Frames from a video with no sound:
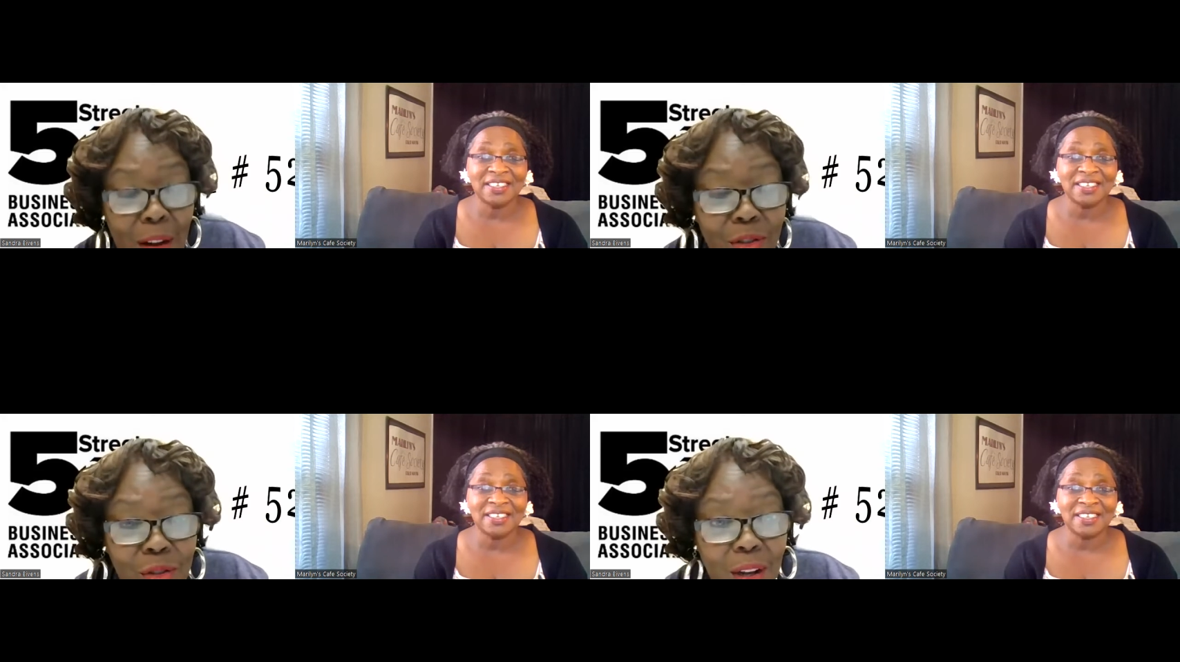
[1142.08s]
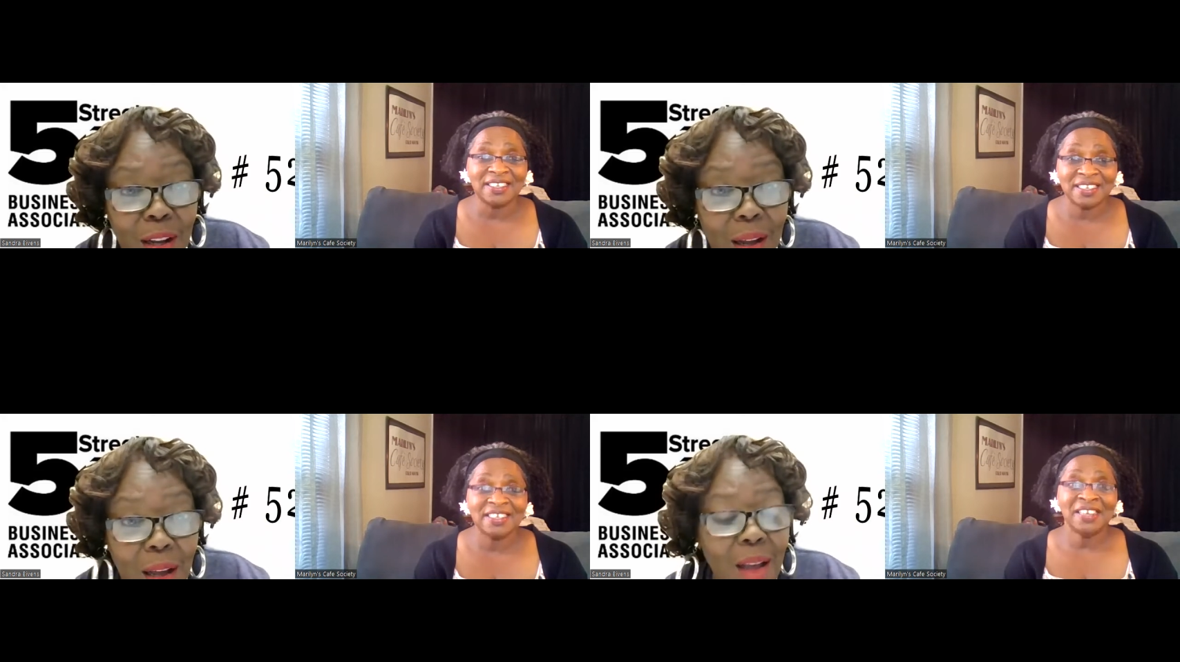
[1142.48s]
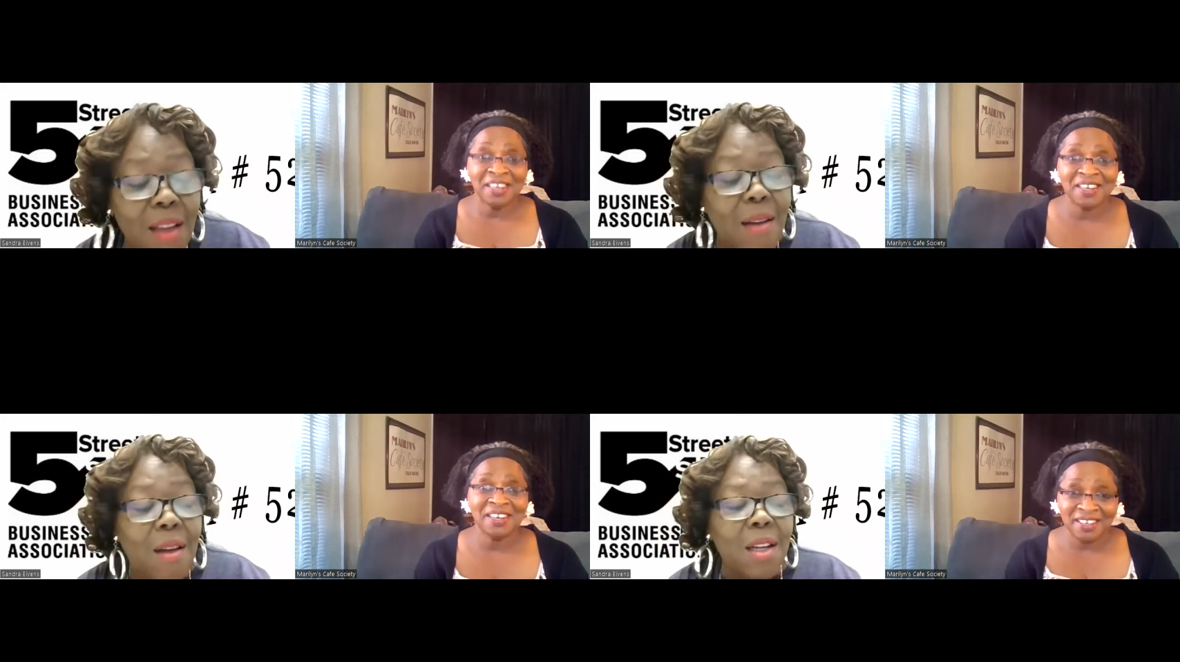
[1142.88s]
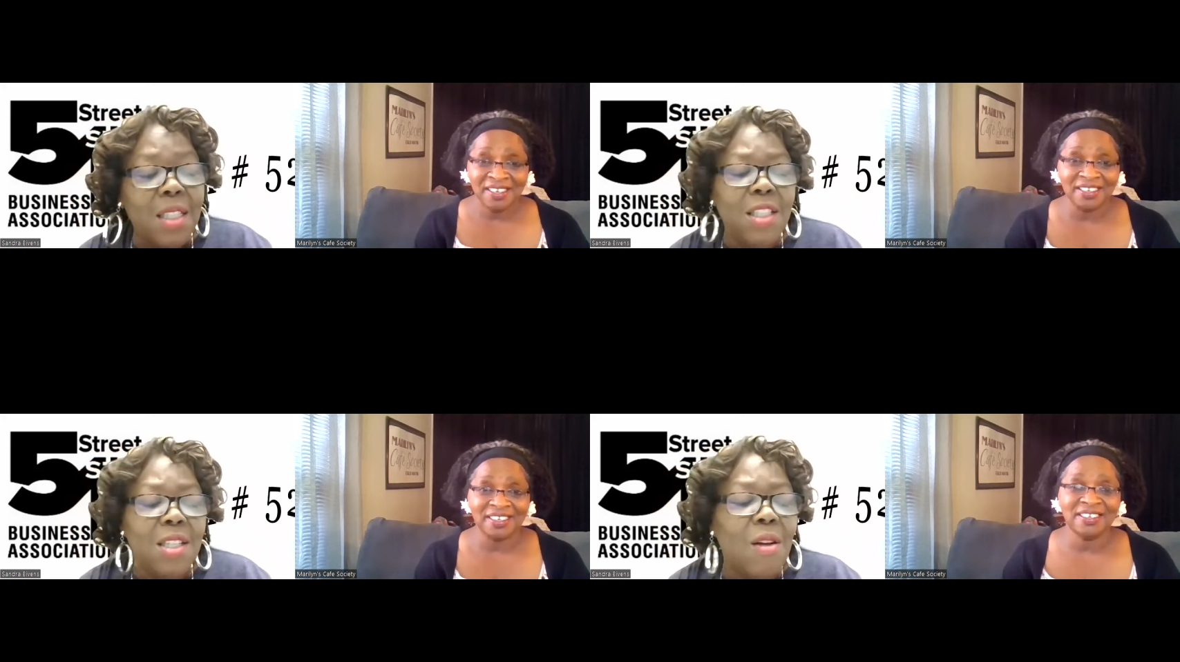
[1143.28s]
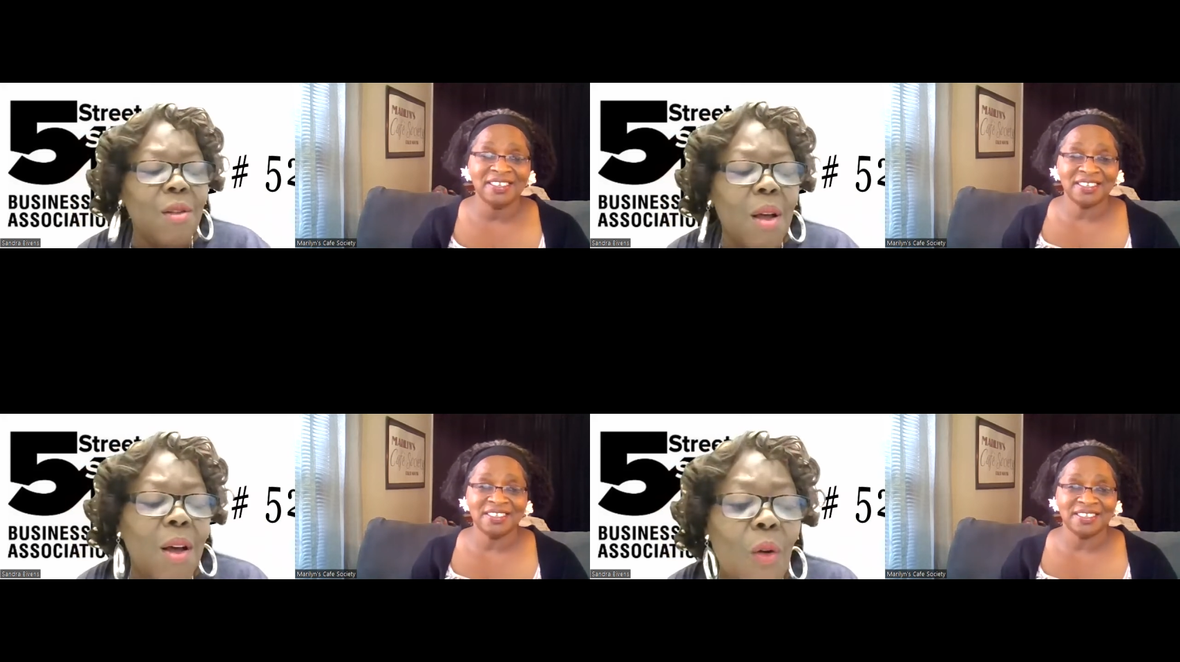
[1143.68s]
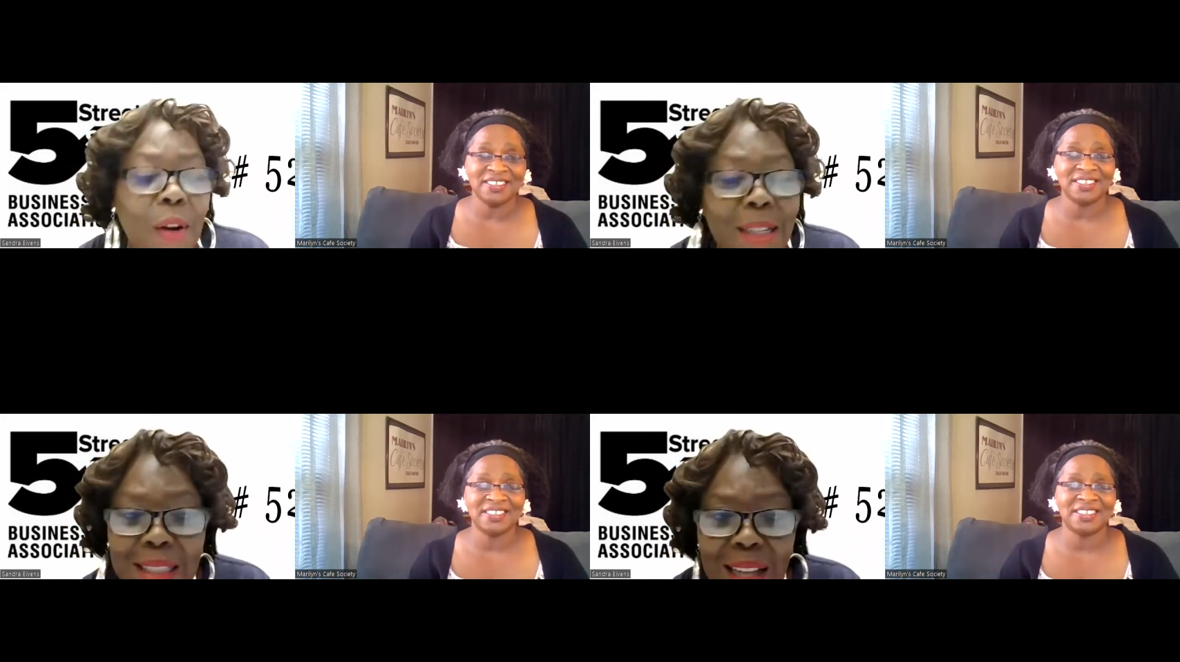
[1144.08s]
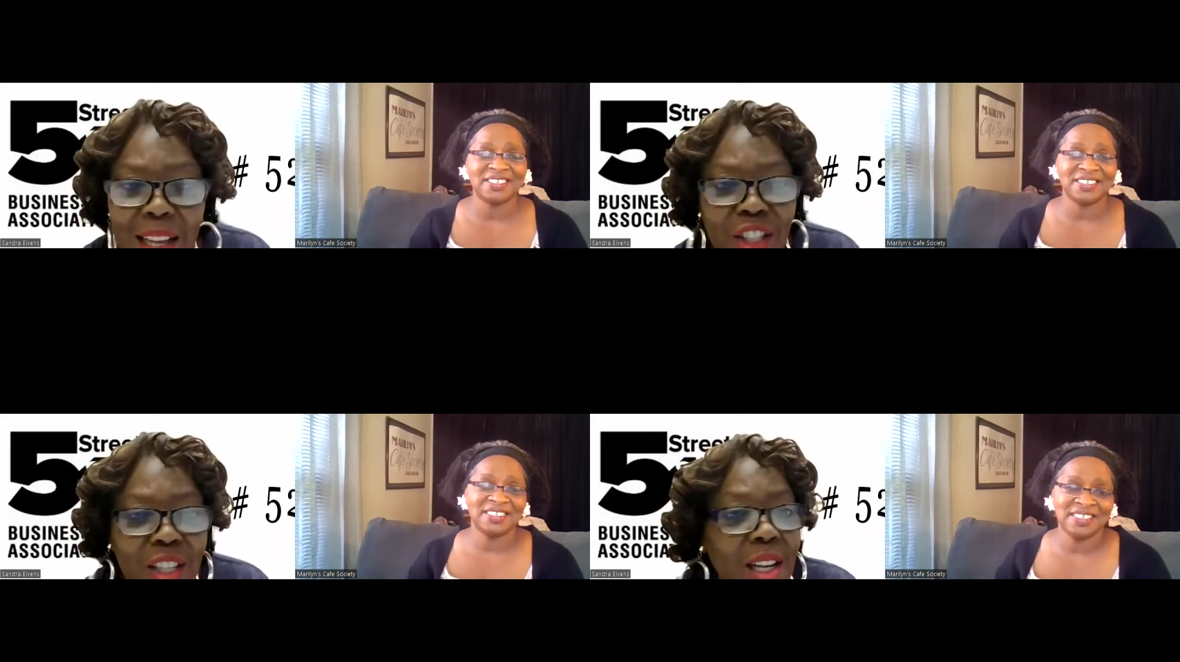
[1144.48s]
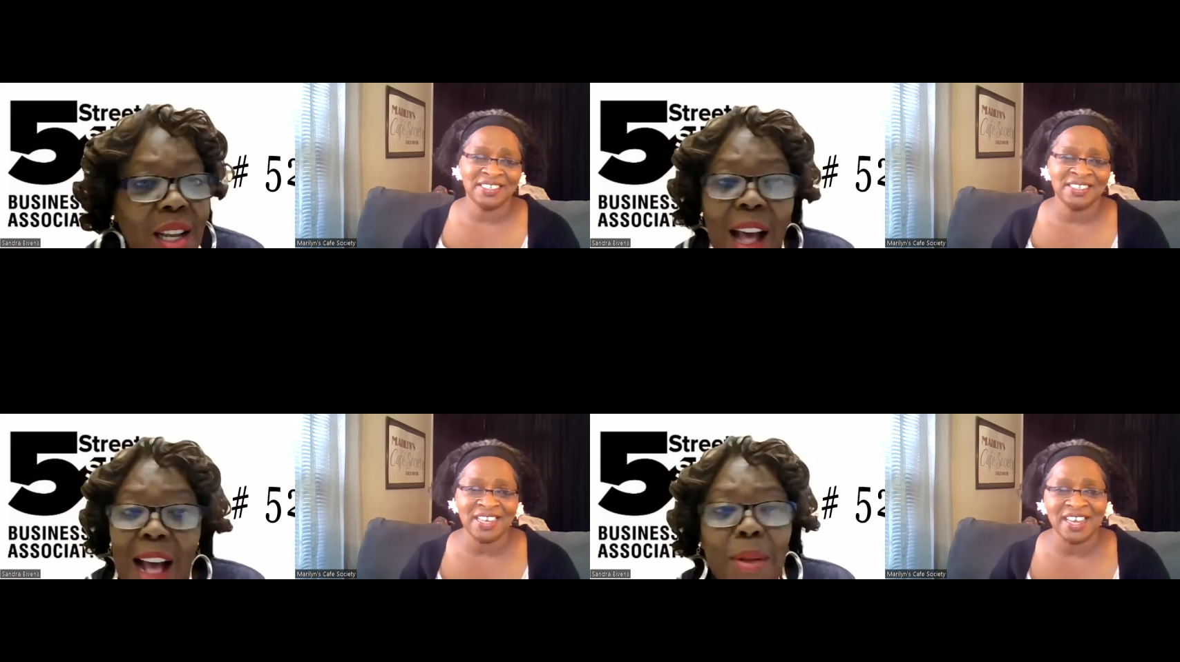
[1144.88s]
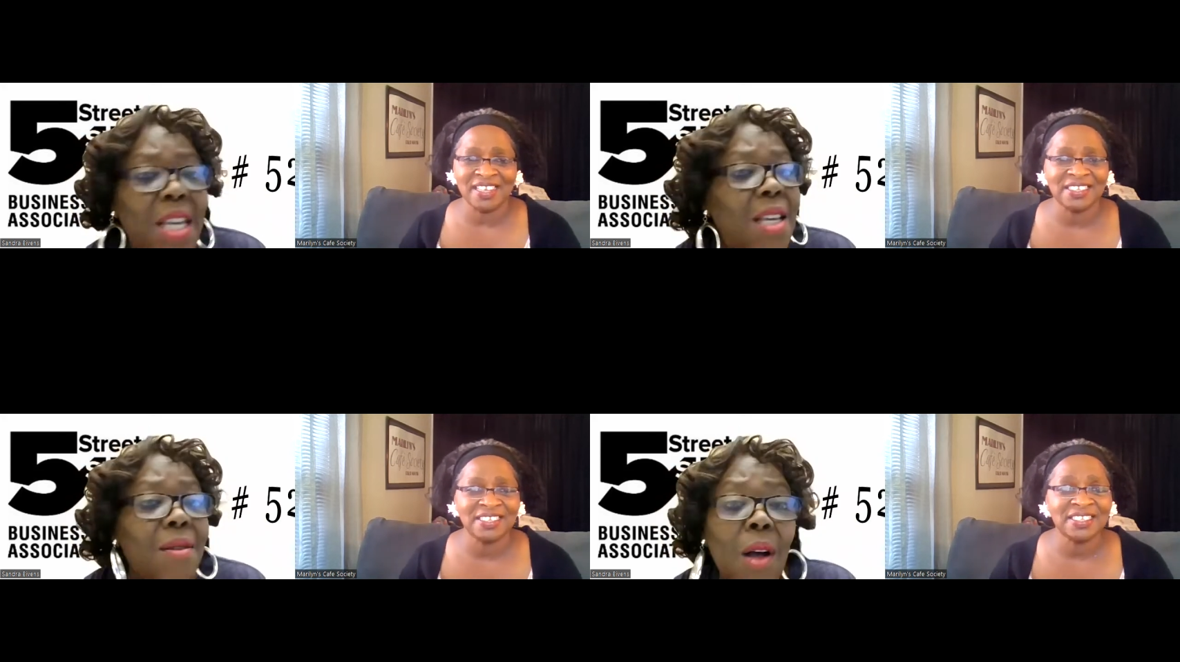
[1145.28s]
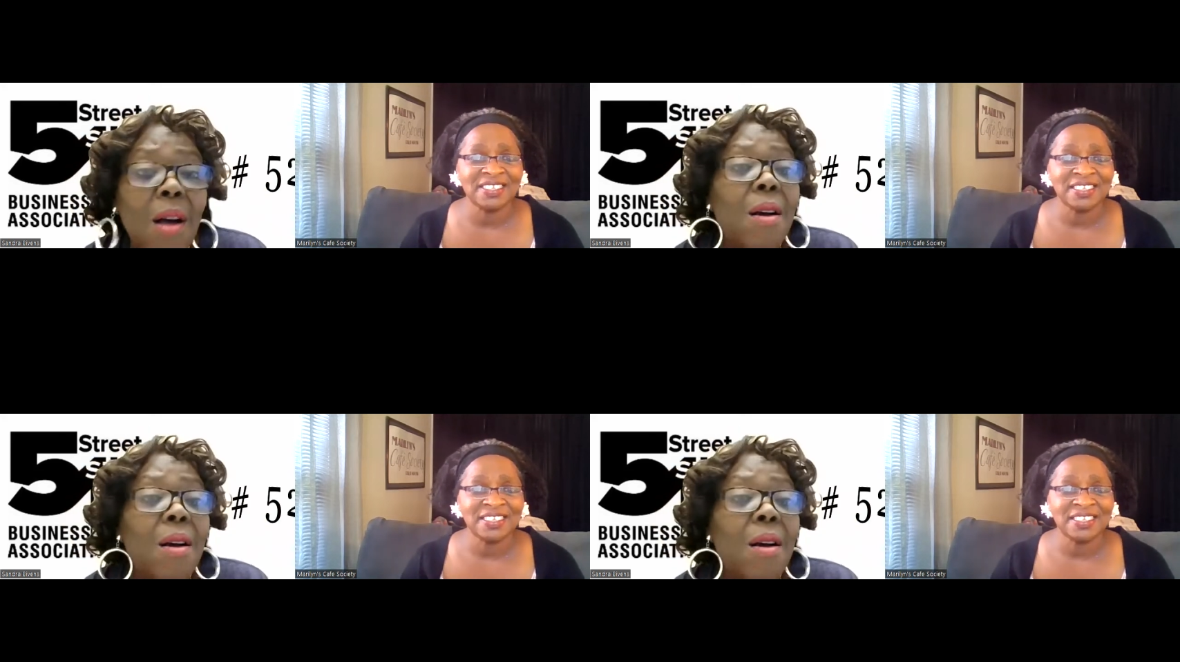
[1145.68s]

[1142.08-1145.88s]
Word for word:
Speaker 1: Orchestra, uh, uh, you know, uh, organization. I mean,